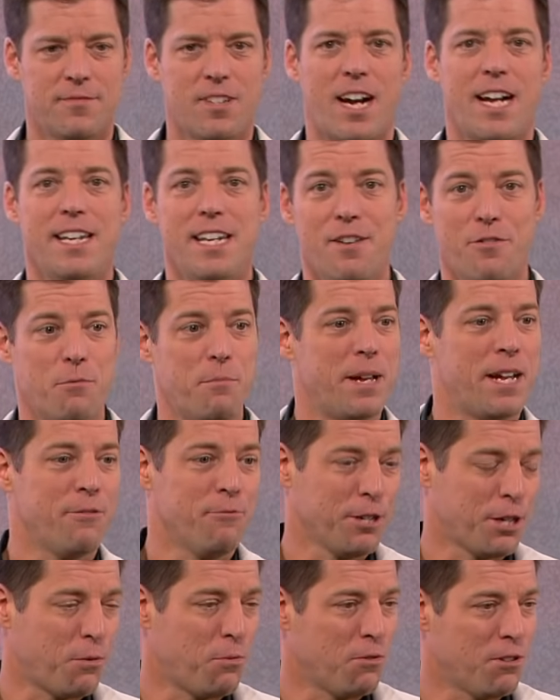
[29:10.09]
I had never met
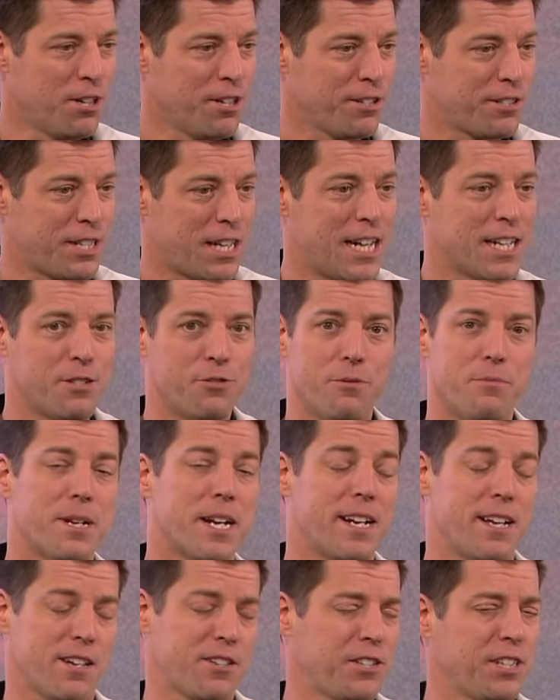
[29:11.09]
Rick Warren or talked to him,
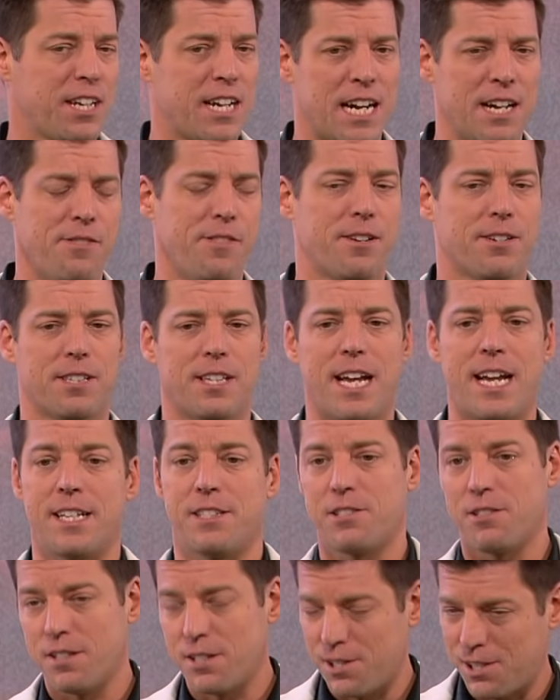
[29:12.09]
and I'd actually gotten there
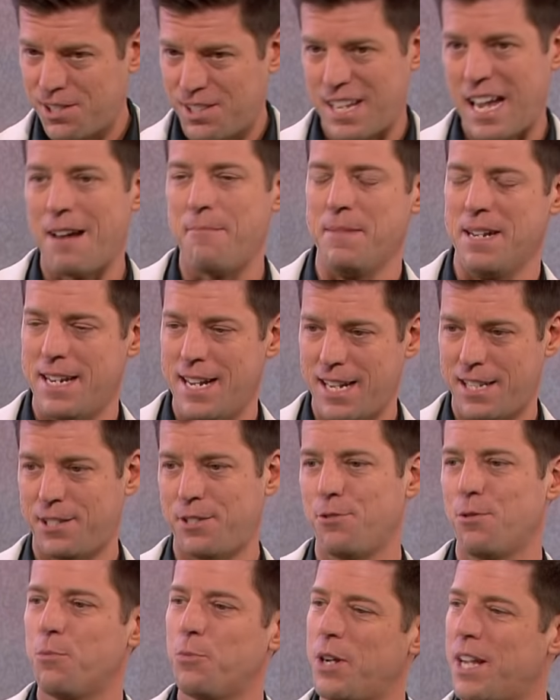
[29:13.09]
late, so they just sat me
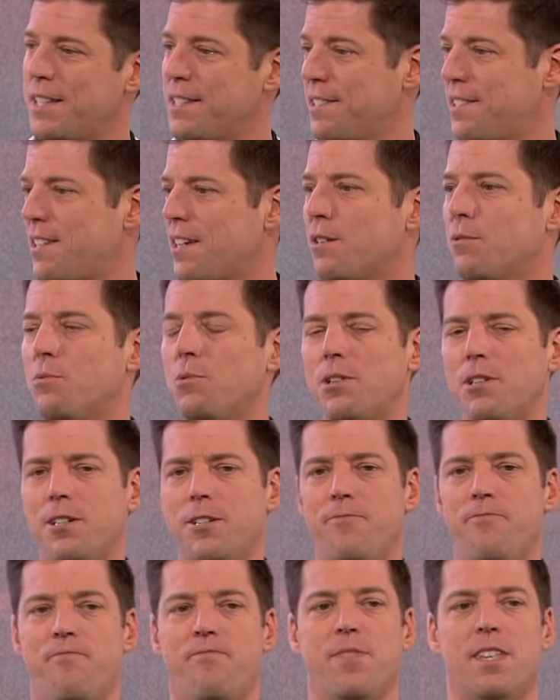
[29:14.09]
next to him. We hadn't said a
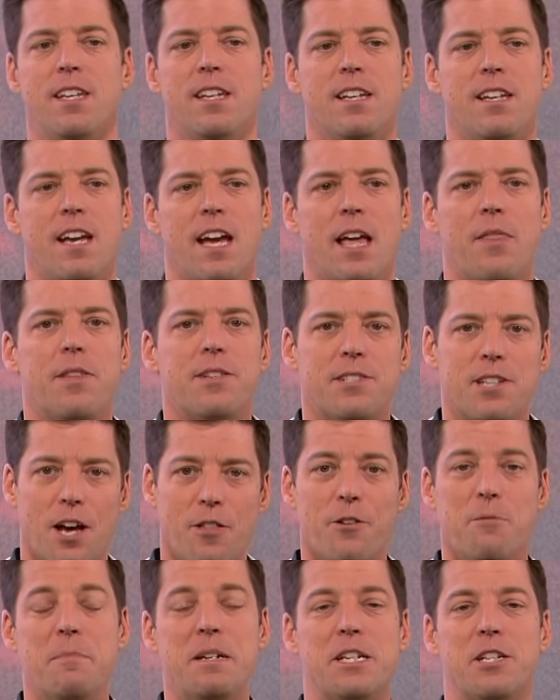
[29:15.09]
word. And this
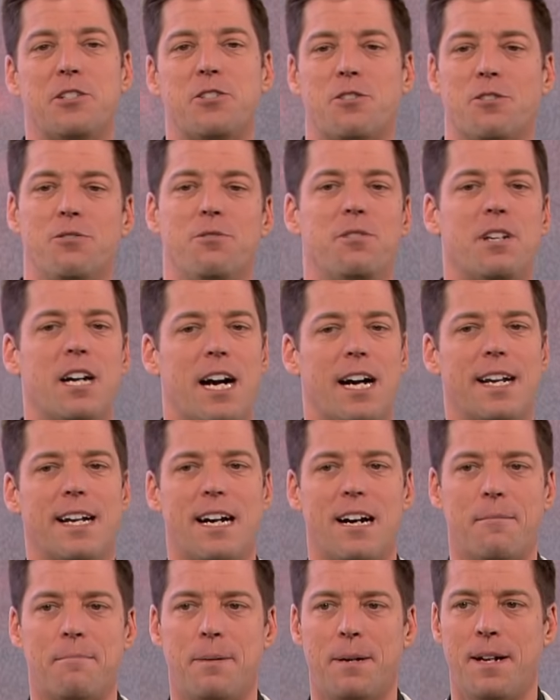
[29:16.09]
other minister who got
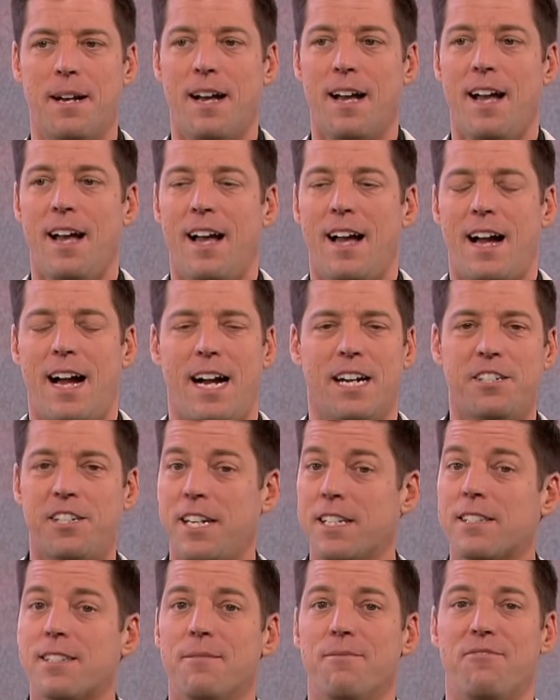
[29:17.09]
up
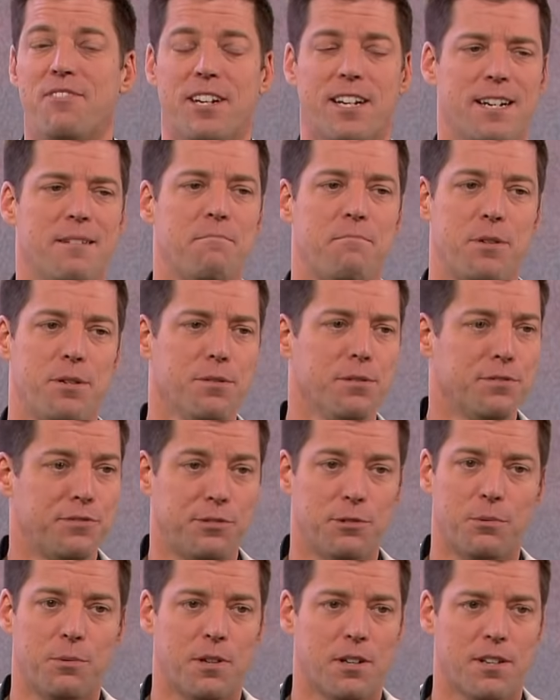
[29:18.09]
actually had some very
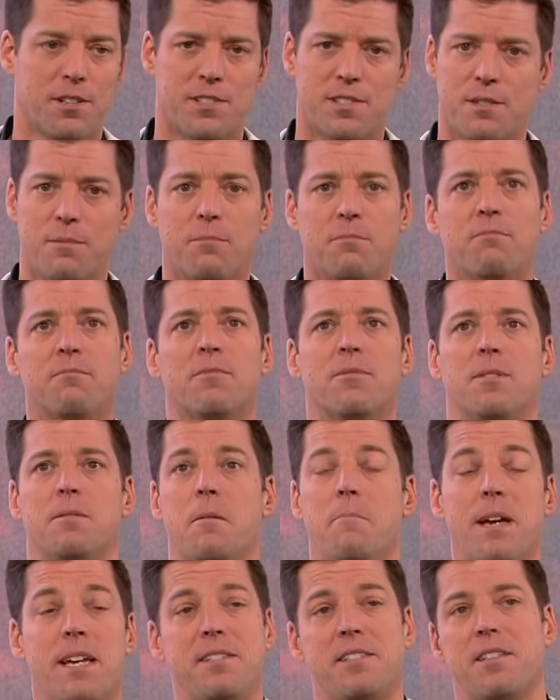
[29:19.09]
beautiful words, some
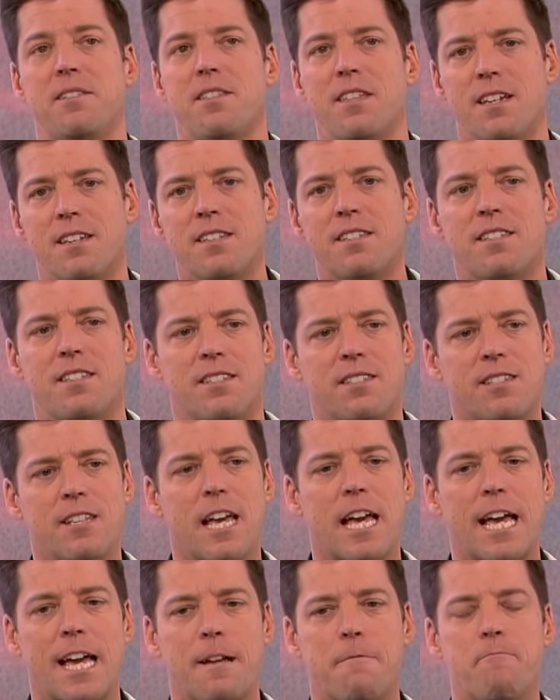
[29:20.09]
amazing things to
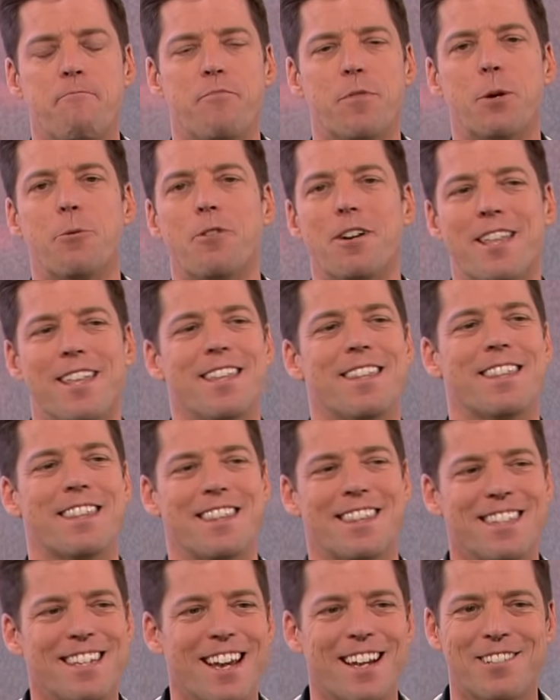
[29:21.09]
say. That one
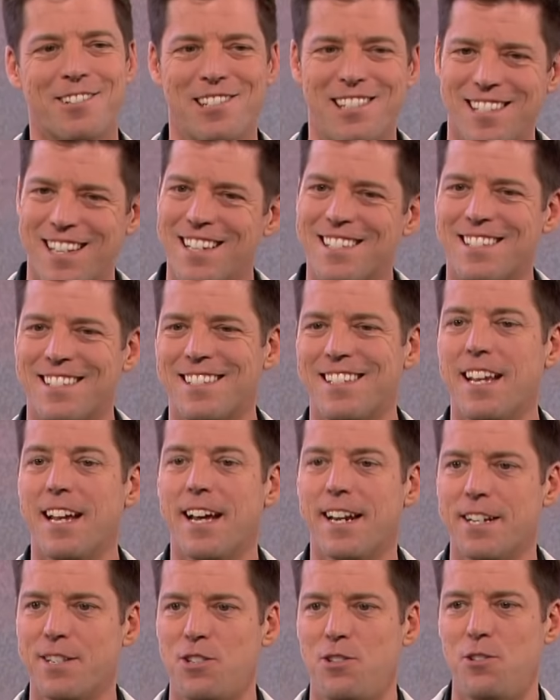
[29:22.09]
of the exercises he
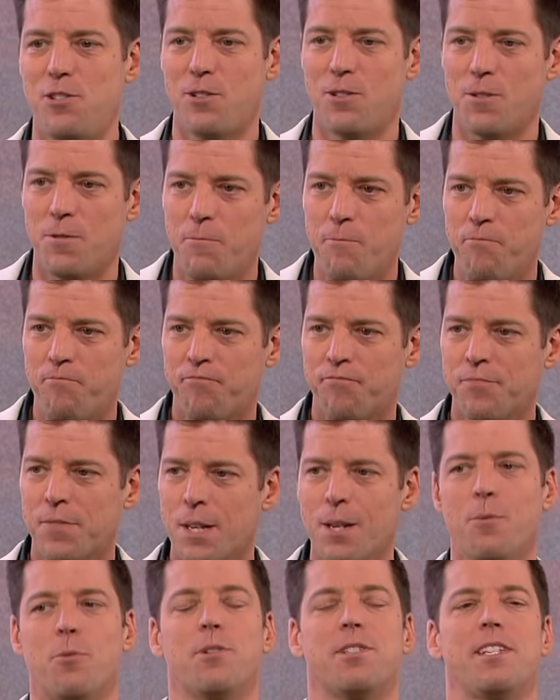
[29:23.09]
had us do
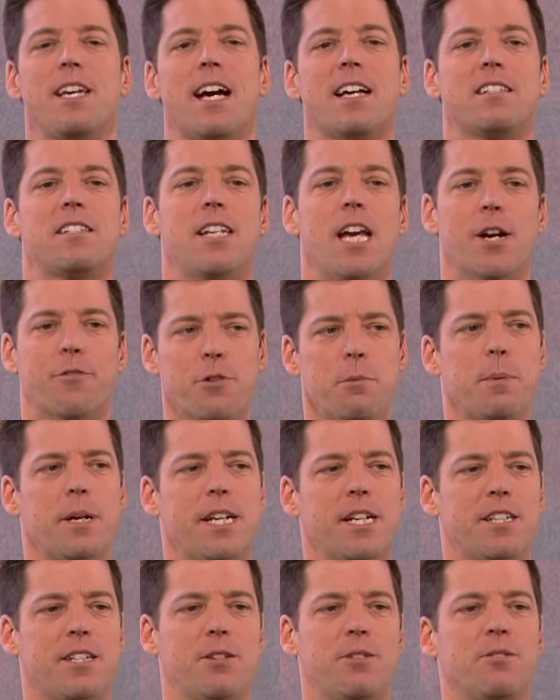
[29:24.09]
was he asked
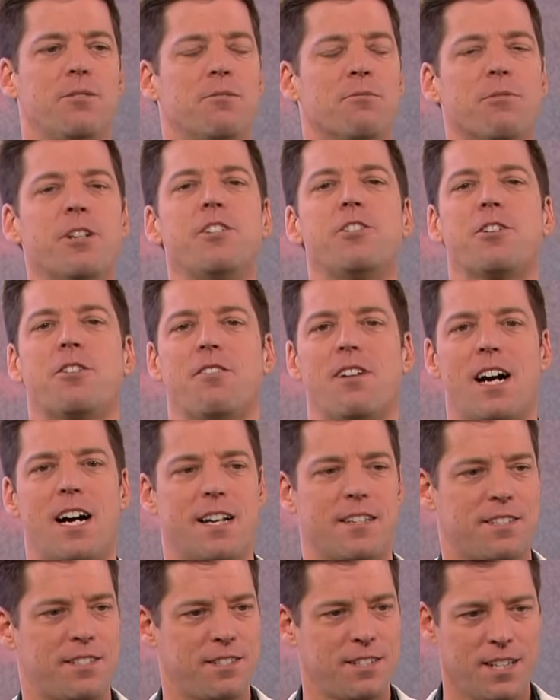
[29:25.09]
everybody to reach
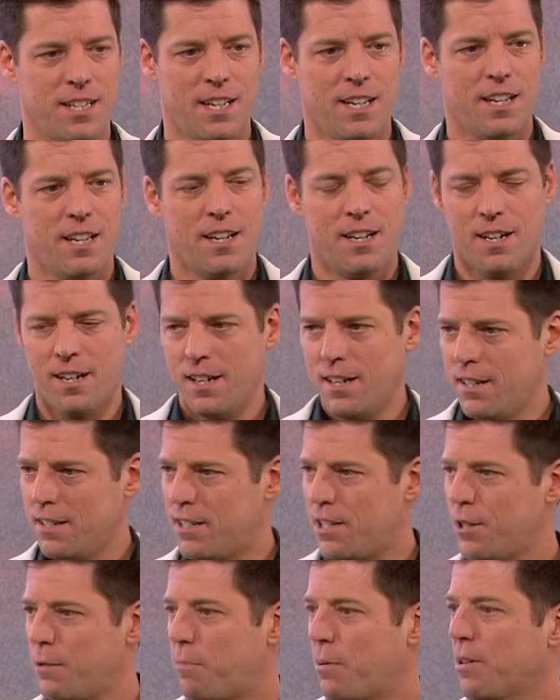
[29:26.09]
across
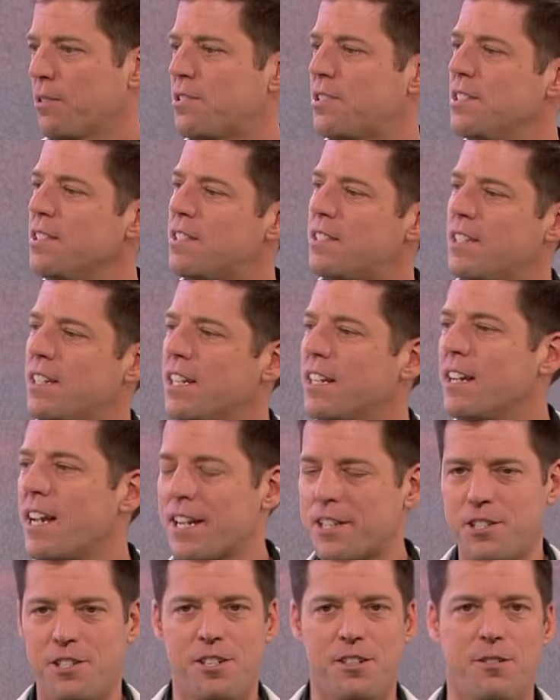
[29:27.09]
to the person sitting
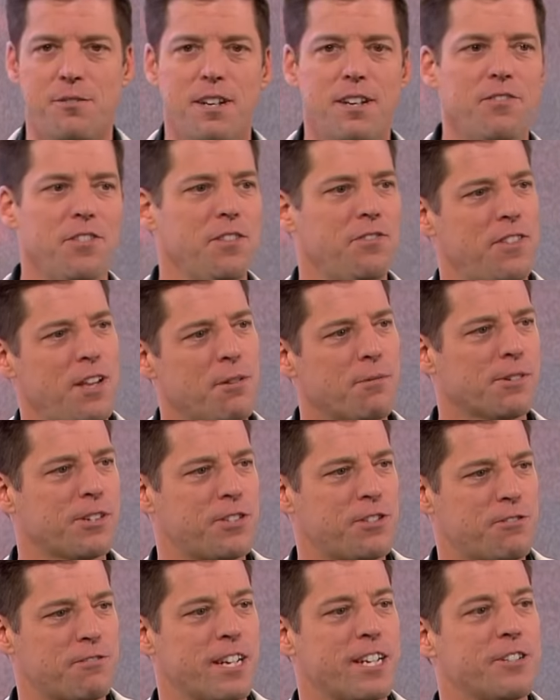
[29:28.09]
next to you, even if they were a
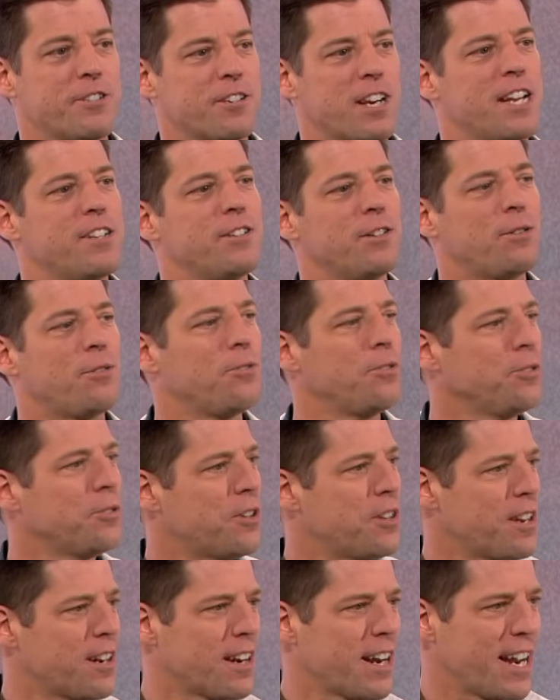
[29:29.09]
stranger, and to
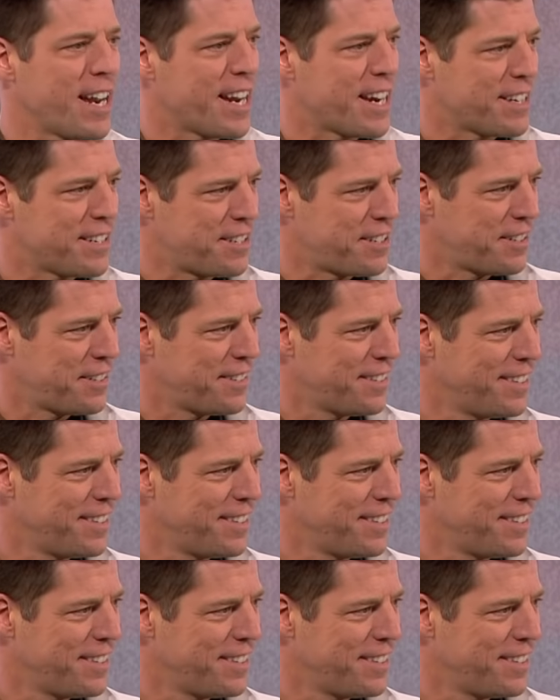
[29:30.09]
hold their hand.